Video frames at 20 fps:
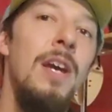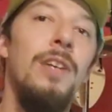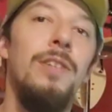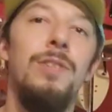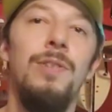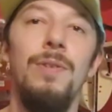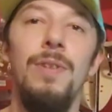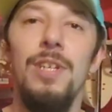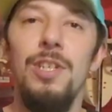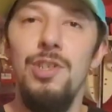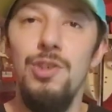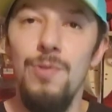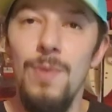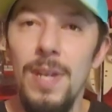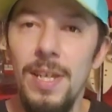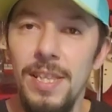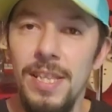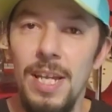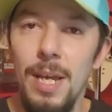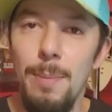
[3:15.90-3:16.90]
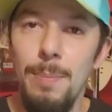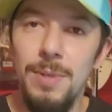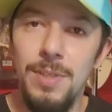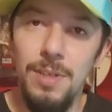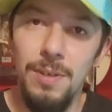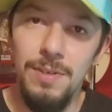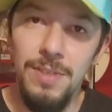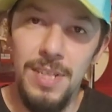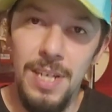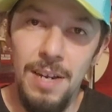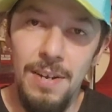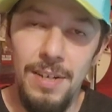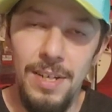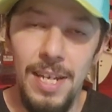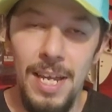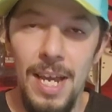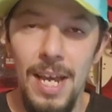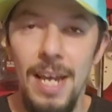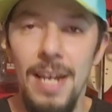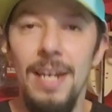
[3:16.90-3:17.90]
So they shrink the episodes down
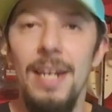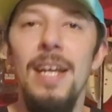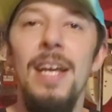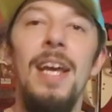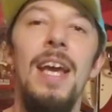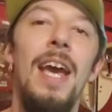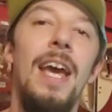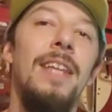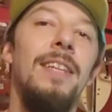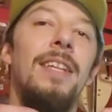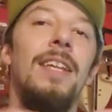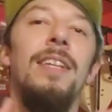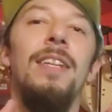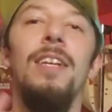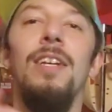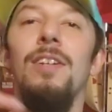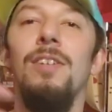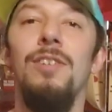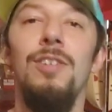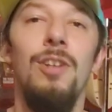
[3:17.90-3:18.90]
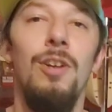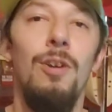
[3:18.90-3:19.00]
again, and then they, you